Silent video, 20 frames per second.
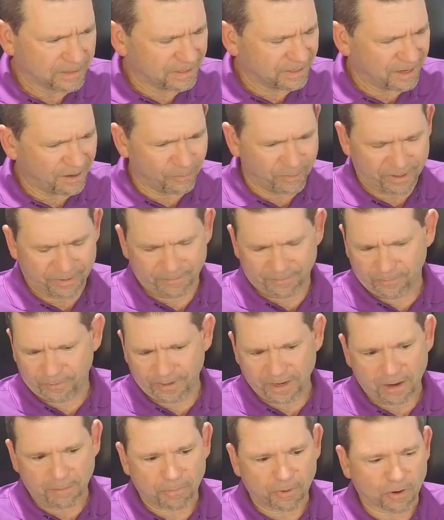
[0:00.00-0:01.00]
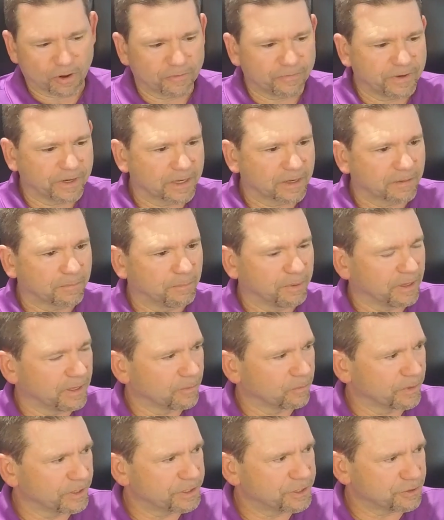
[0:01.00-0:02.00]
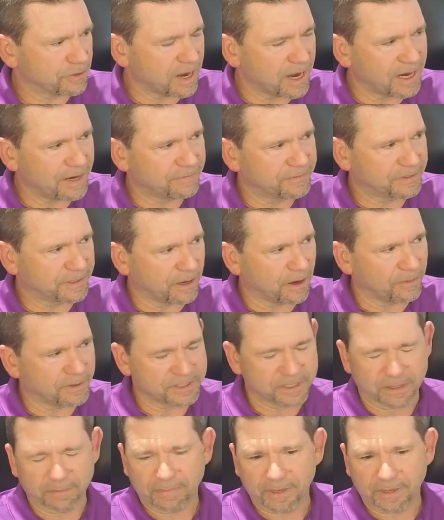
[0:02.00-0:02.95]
we're not perfect, but we strive to always get